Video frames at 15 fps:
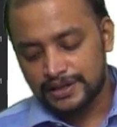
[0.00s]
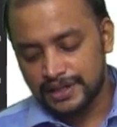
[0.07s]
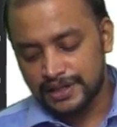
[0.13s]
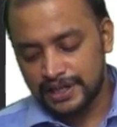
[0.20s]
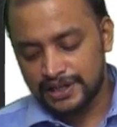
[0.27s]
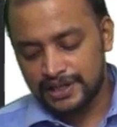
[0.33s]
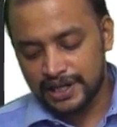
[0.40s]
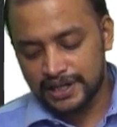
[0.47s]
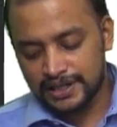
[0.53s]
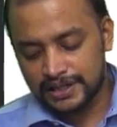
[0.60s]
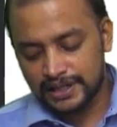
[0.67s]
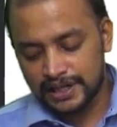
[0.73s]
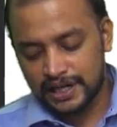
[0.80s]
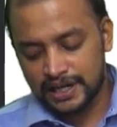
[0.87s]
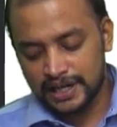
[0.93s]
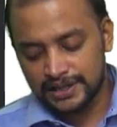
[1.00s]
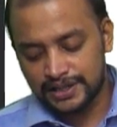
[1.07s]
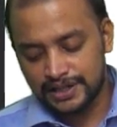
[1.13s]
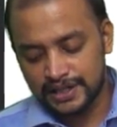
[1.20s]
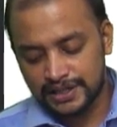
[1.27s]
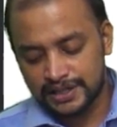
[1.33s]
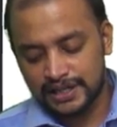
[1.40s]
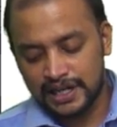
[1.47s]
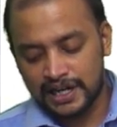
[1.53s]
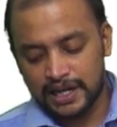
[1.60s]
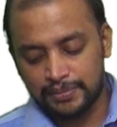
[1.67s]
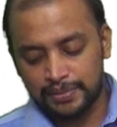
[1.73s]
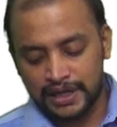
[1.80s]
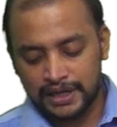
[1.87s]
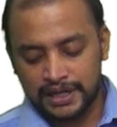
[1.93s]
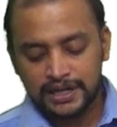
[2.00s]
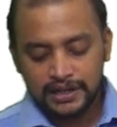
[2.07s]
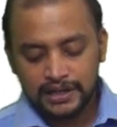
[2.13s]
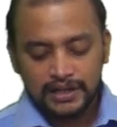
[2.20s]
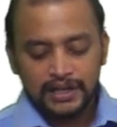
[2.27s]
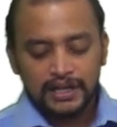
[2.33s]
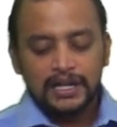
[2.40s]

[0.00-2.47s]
CGST and SGST liability.